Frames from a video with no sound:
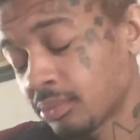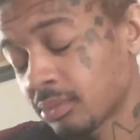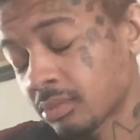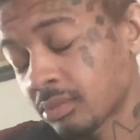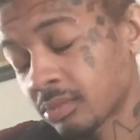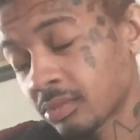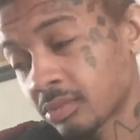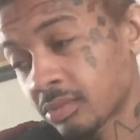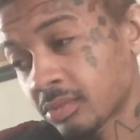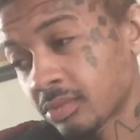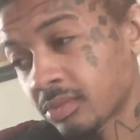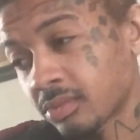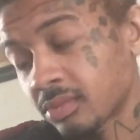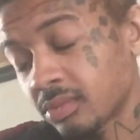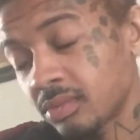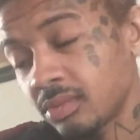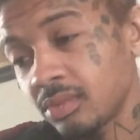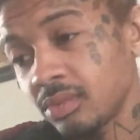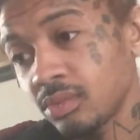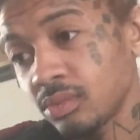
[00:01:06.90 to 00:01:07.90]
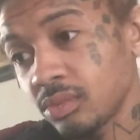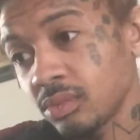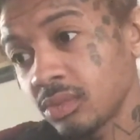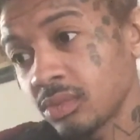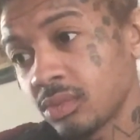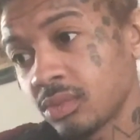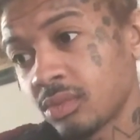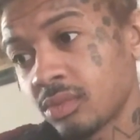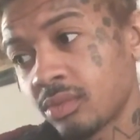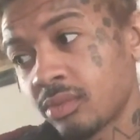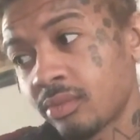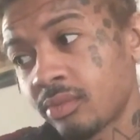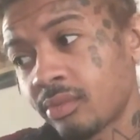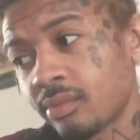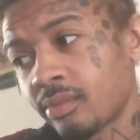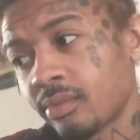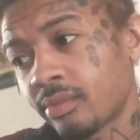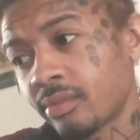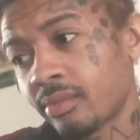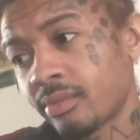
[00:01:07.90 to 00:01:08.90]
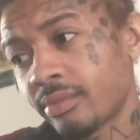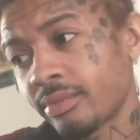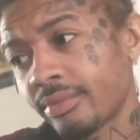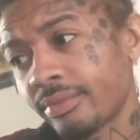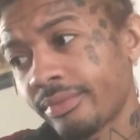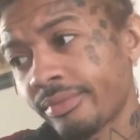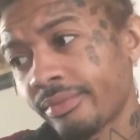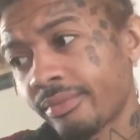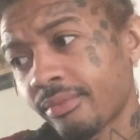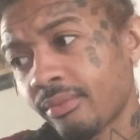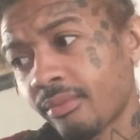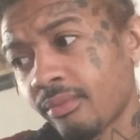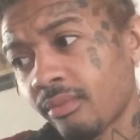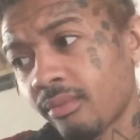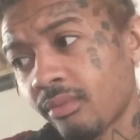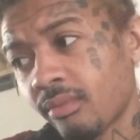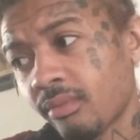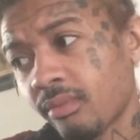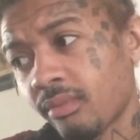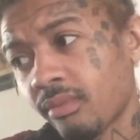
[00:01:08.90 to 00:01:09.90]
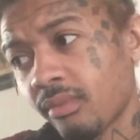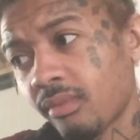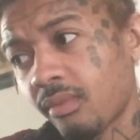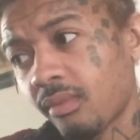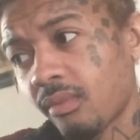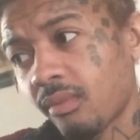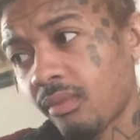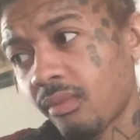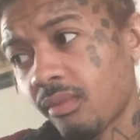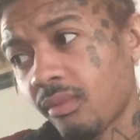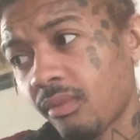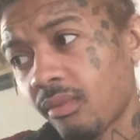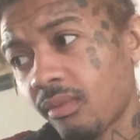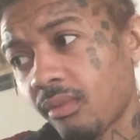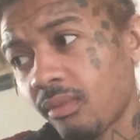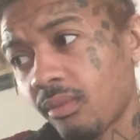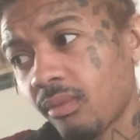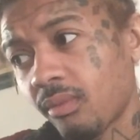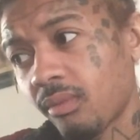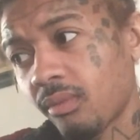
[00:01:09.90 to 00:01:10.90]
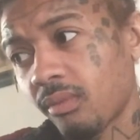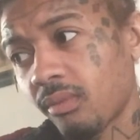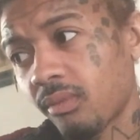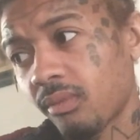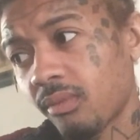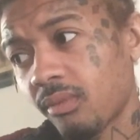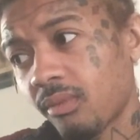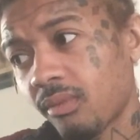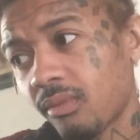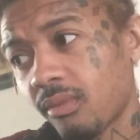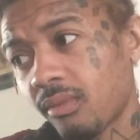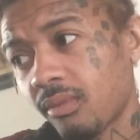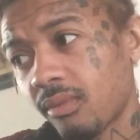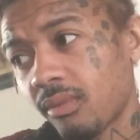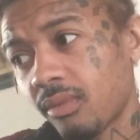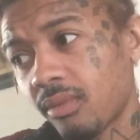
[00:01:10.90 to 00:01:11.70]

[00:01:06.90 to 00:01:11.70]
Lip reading: (silence)